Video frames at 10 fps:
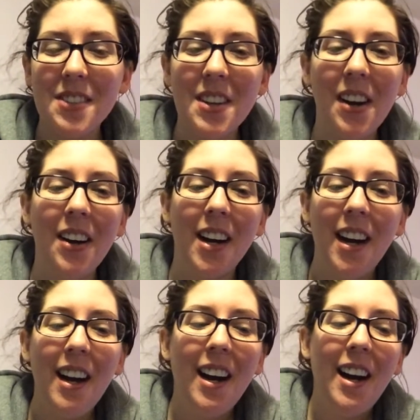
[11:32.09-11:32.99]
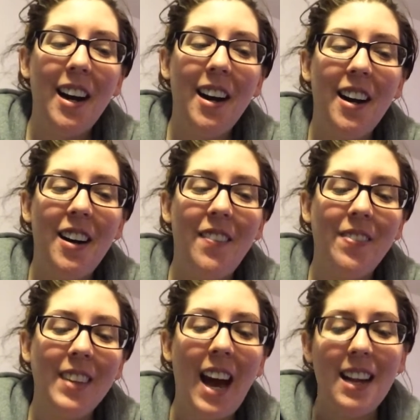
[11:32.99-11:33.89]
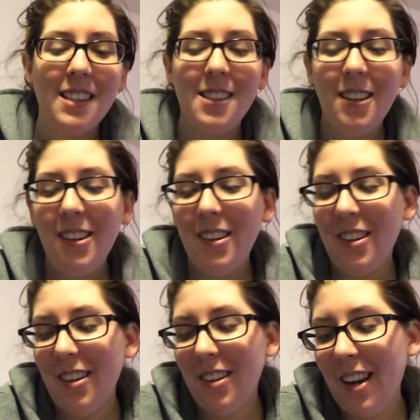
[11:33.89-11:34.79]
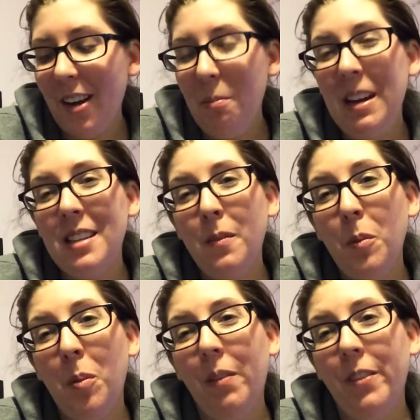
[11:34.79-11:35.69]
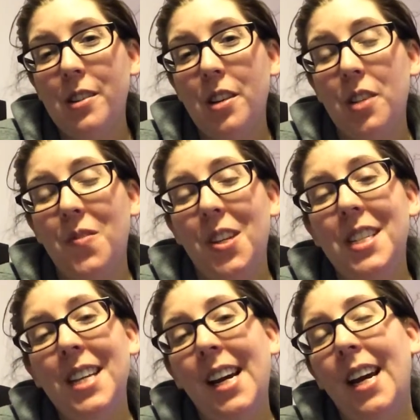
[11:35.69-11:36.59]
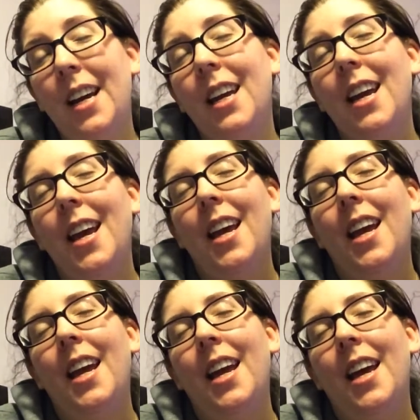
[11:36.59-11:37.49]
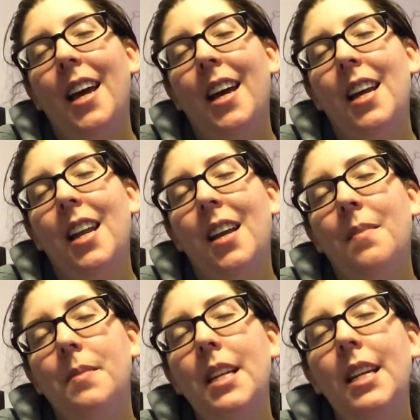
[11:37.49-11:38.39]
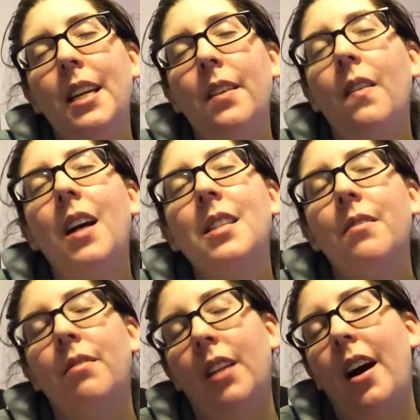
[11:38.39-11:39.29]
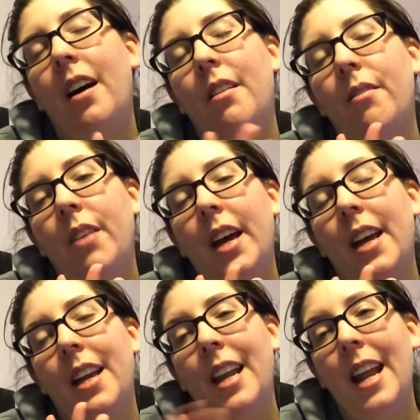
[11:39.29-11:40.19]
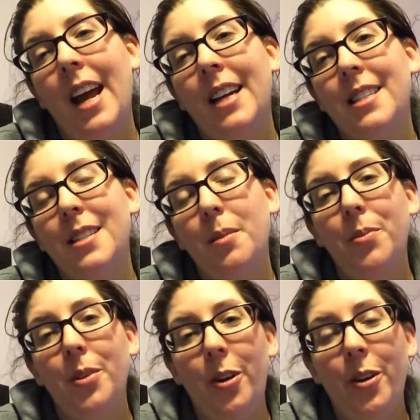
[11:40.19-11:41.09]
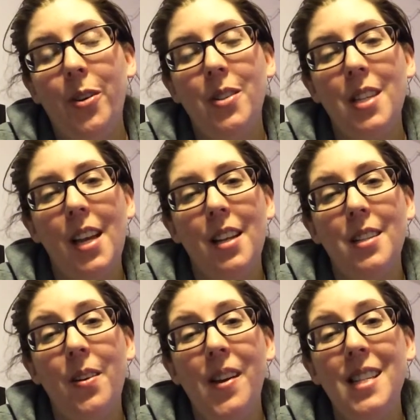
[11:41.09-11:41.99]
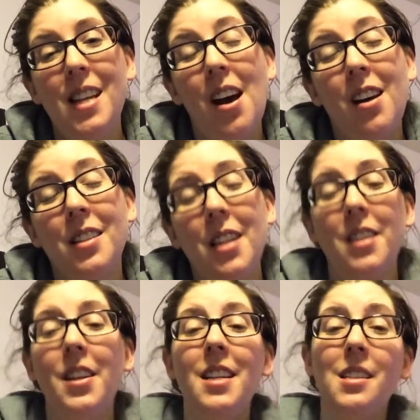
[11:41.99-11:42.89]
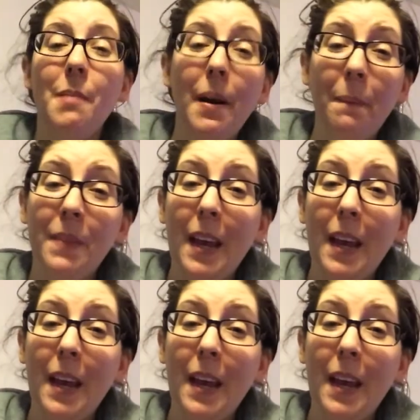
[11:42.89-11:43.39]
So yeah, so I hope you guys have a pain-free, stress-free day, and I'm sending you lots of love and X00s, and as always, I'll talk to you guys tomorrow.